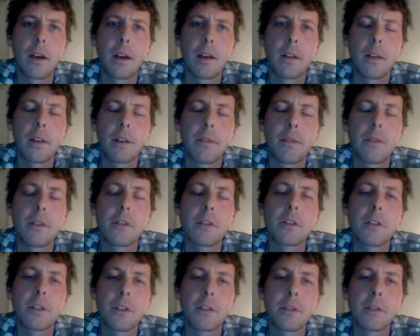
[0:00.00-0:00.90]
the
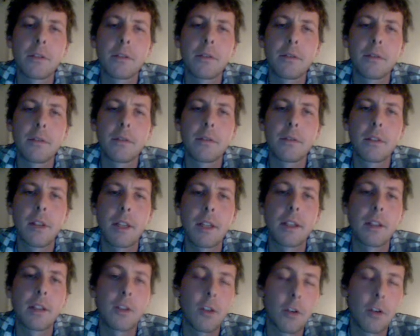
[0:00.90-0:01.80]
first thing
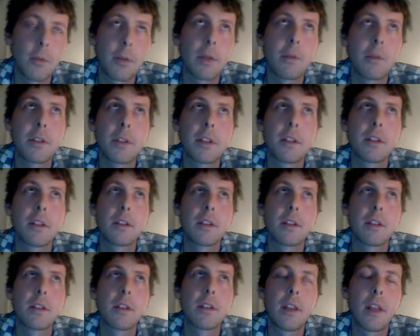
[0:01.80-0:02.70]
they told me was that
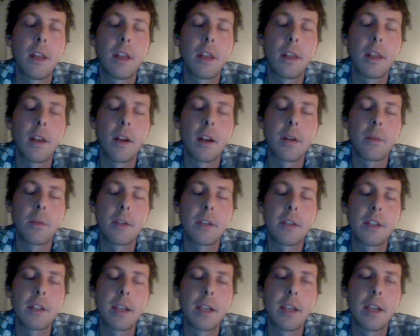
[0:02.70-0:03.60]
they thought it
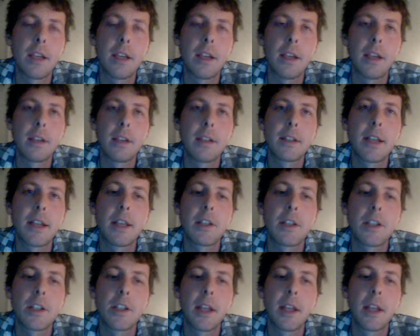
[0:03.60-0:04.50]
was a
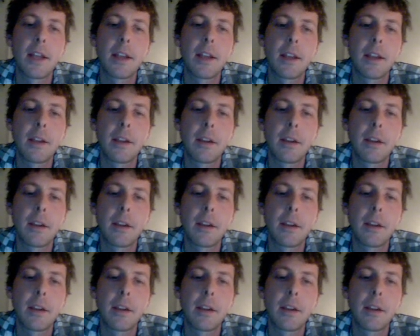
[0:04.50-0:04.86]
tension headache.